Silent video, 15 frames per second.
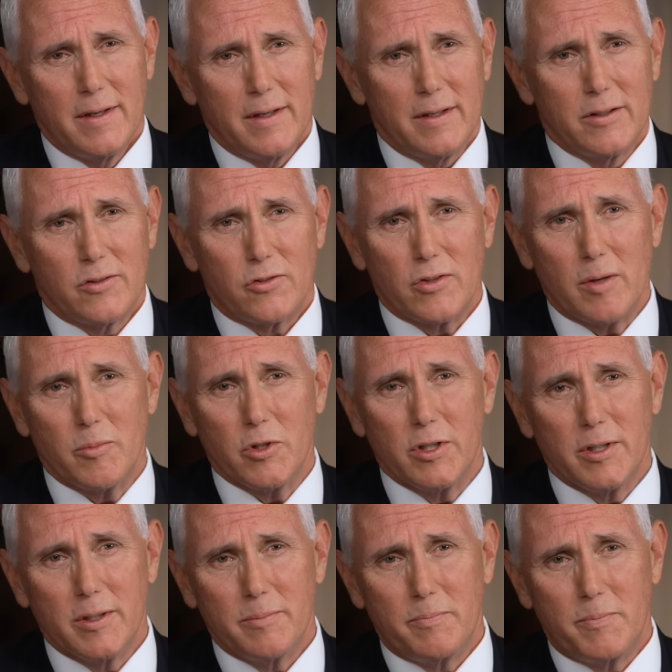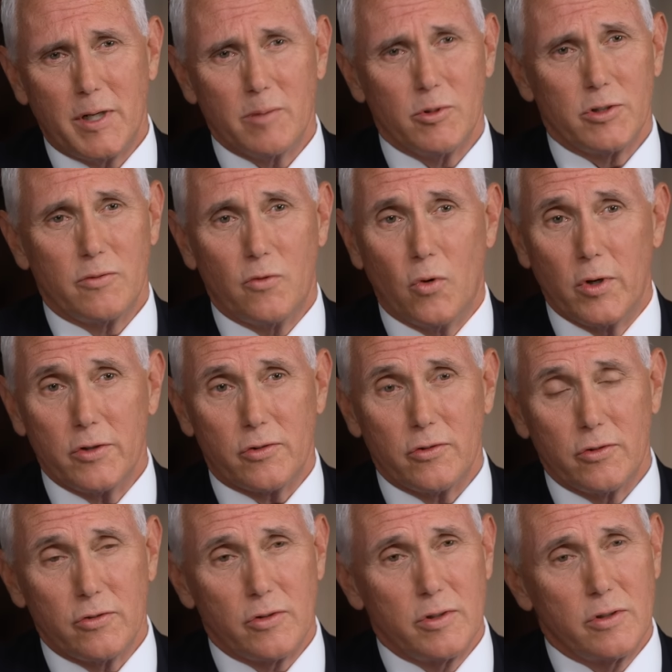and some of the public
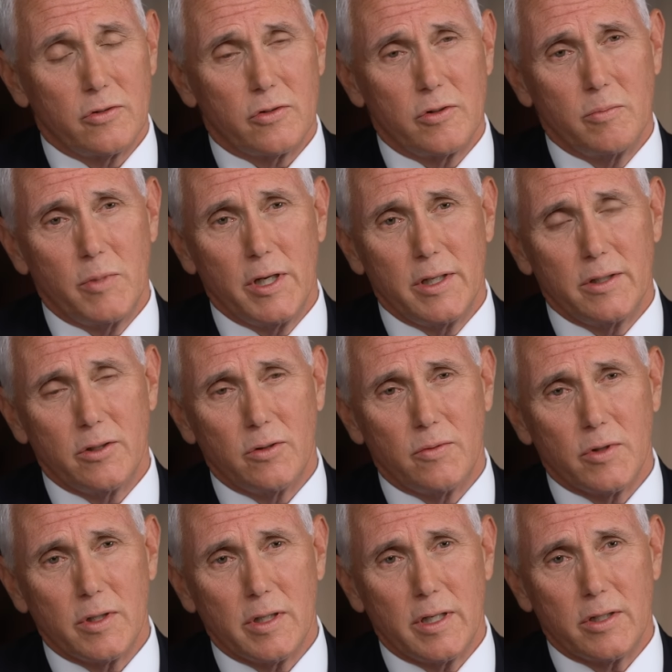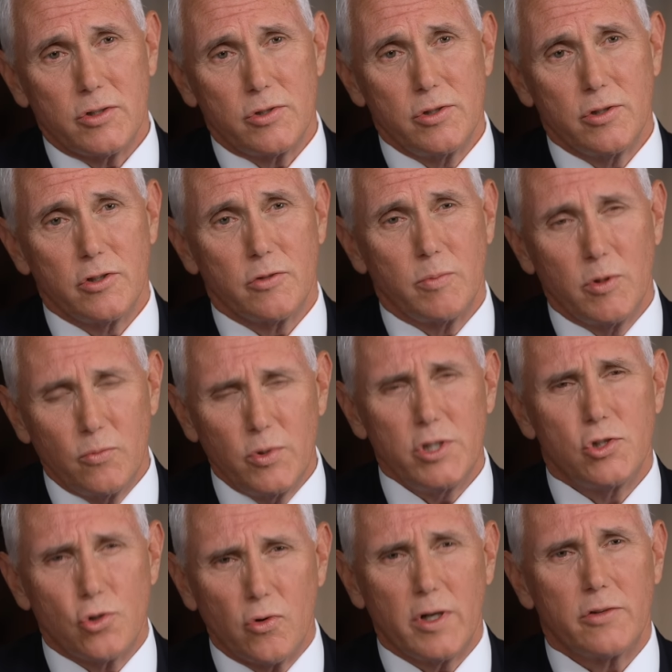voices in this debate over the last year has been we
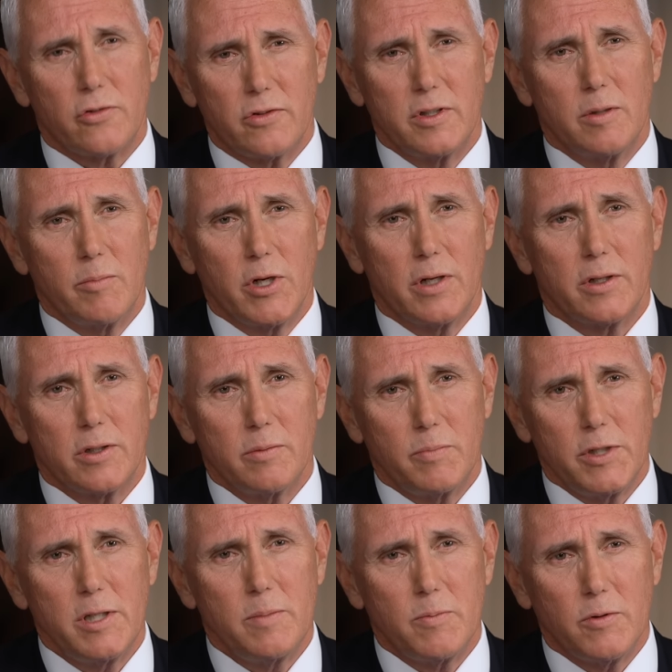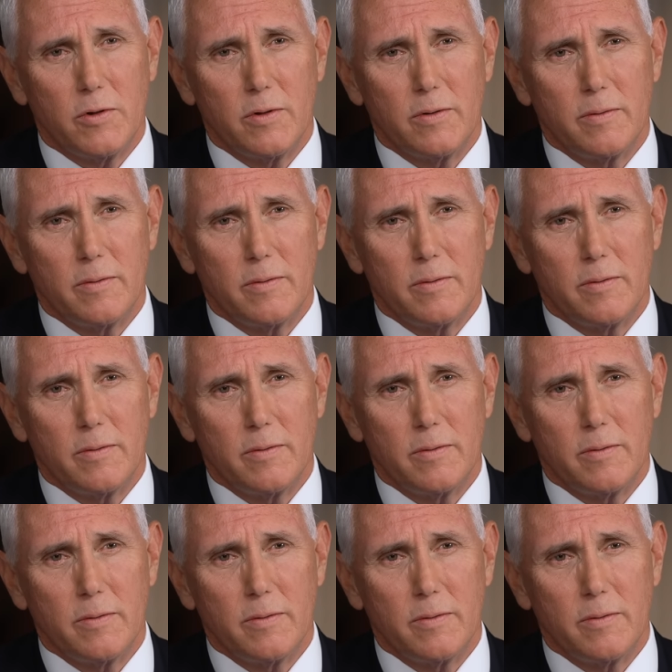trust the American people.